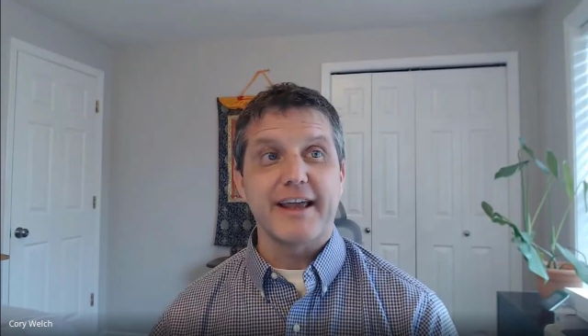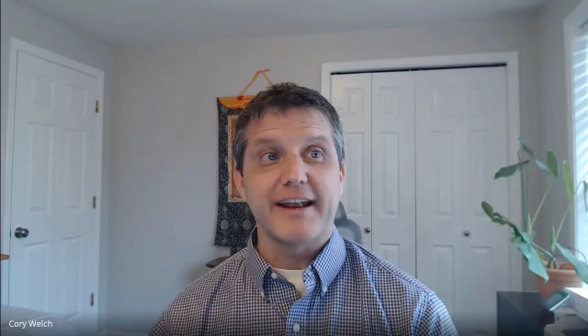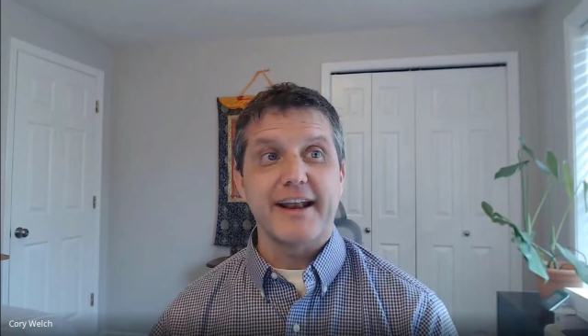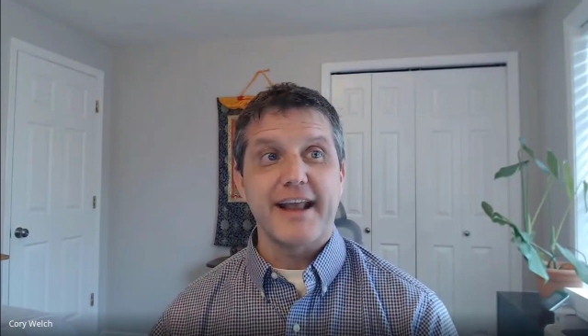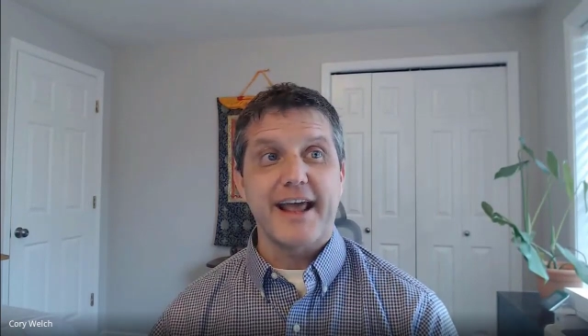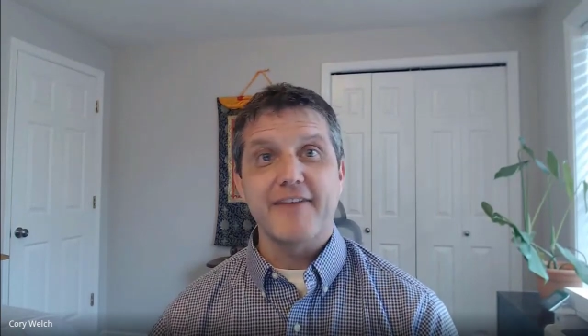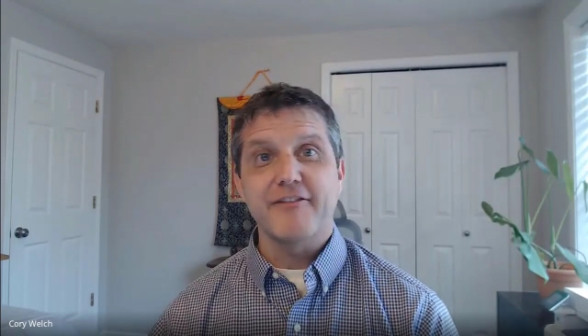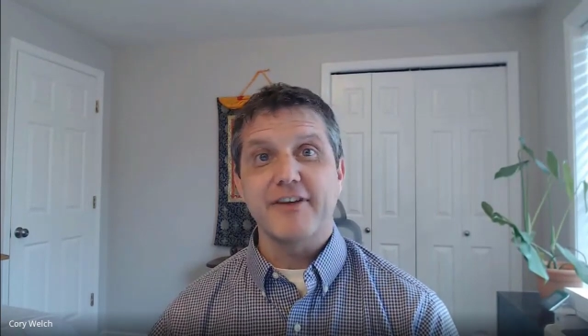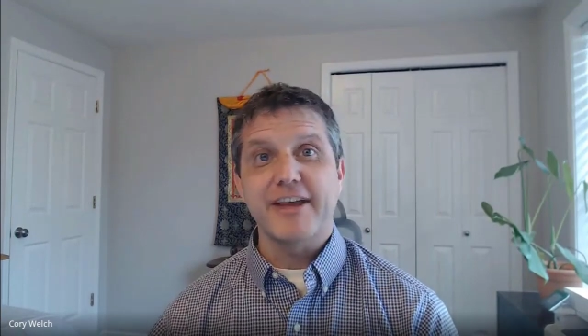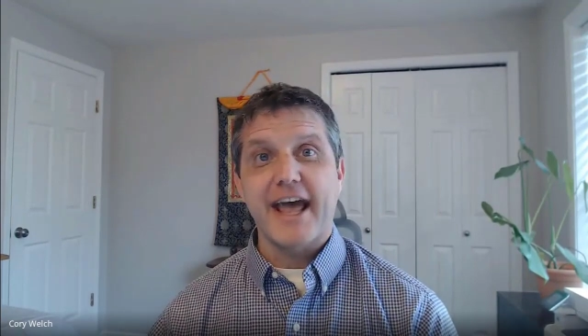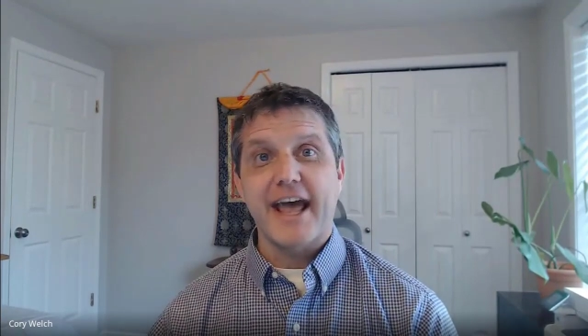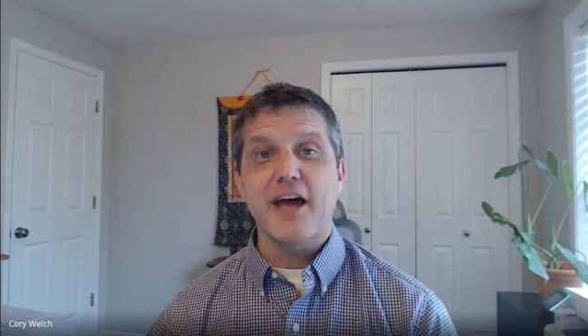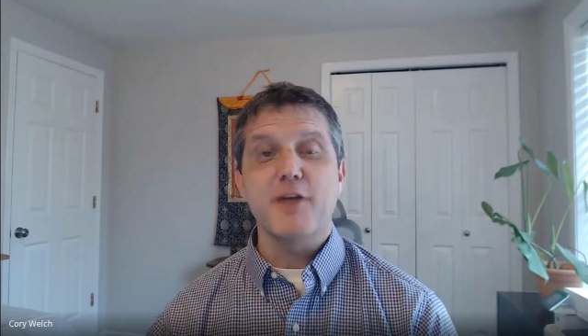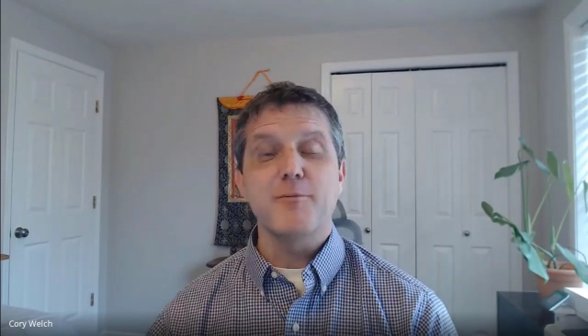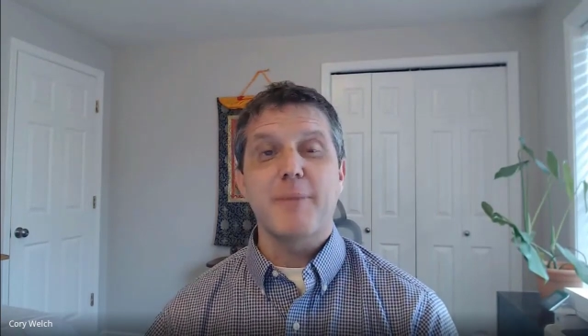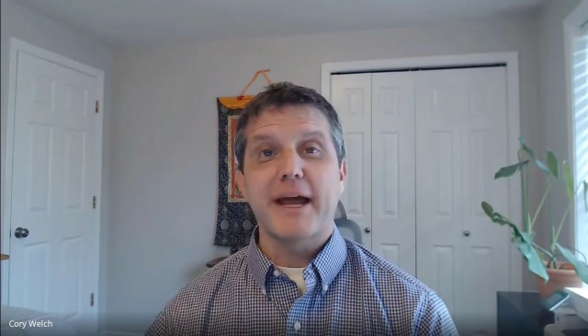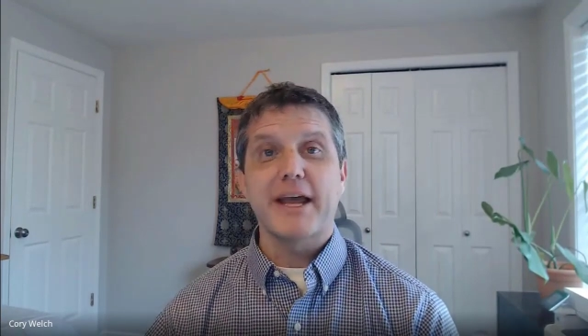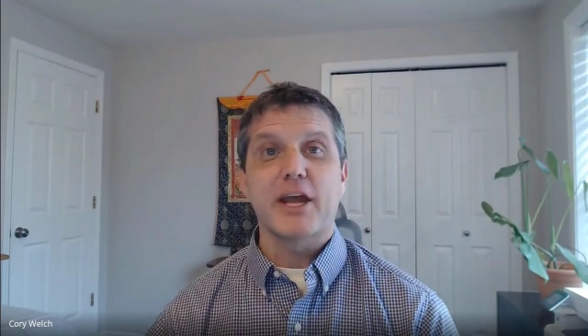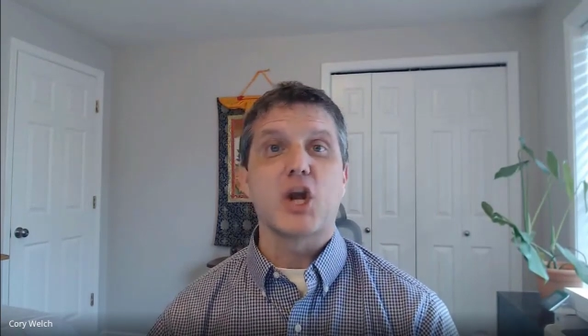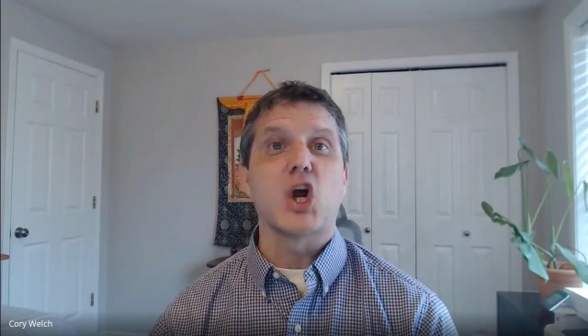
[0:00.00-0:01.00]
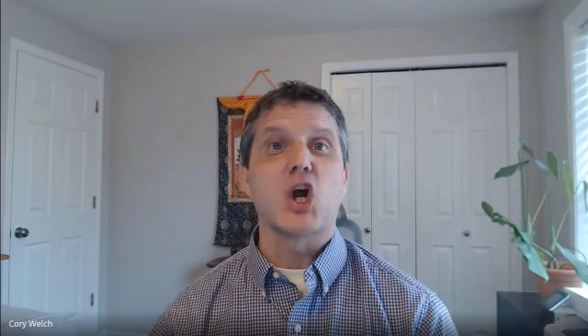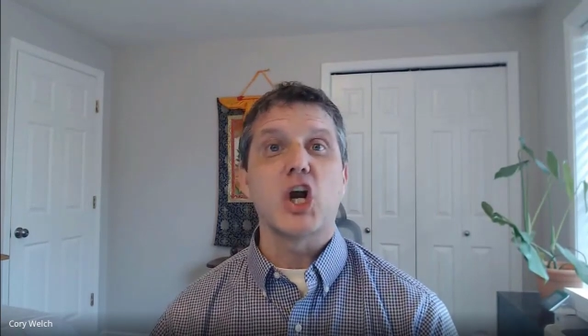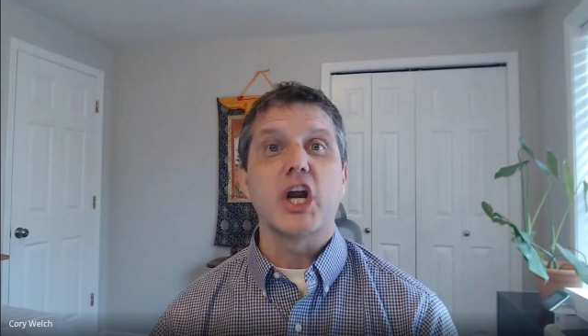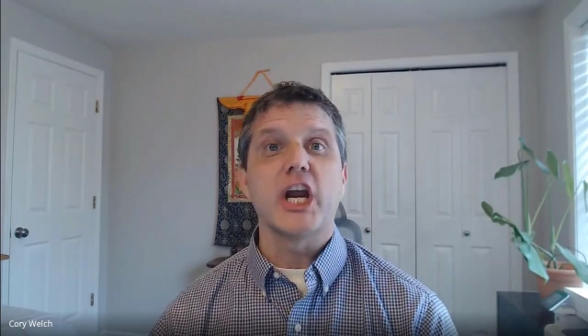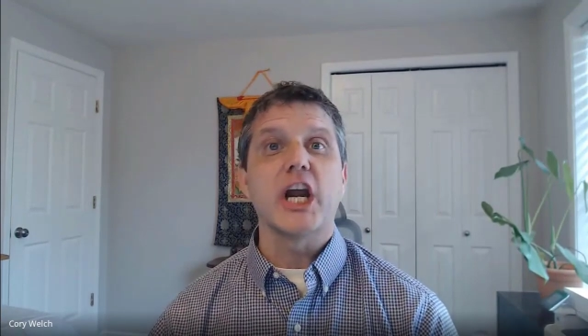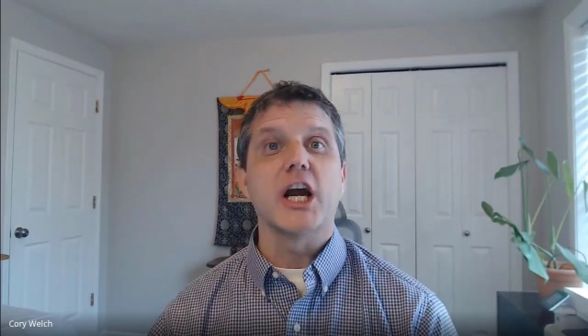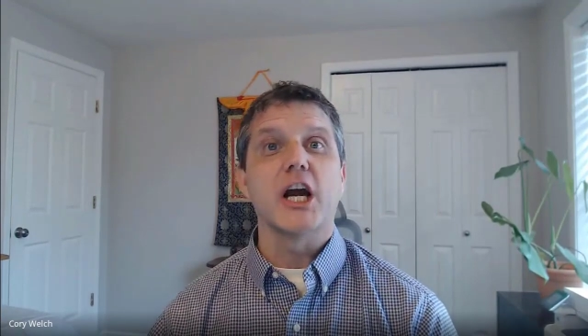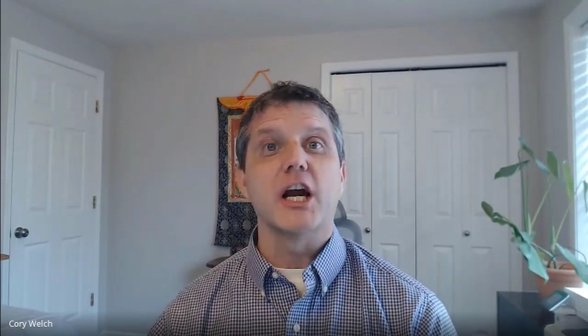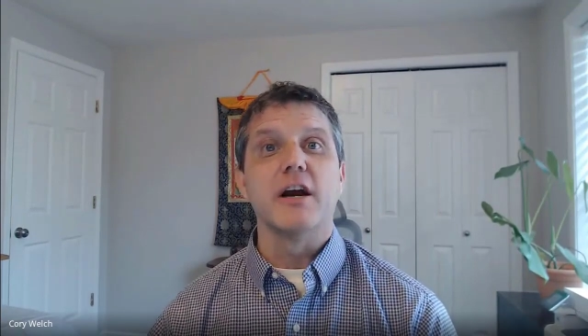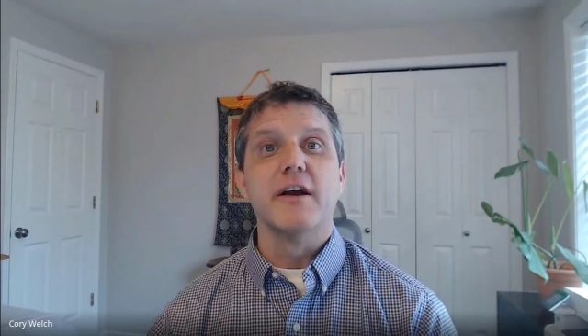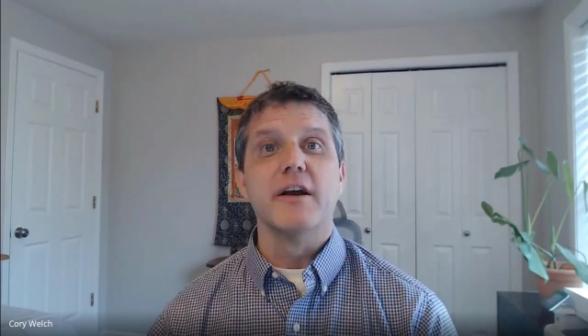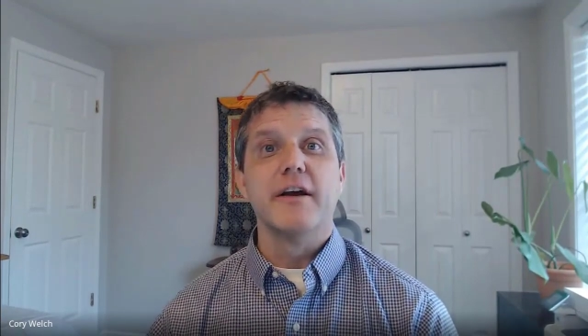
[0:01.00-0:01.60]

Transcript: and having had my career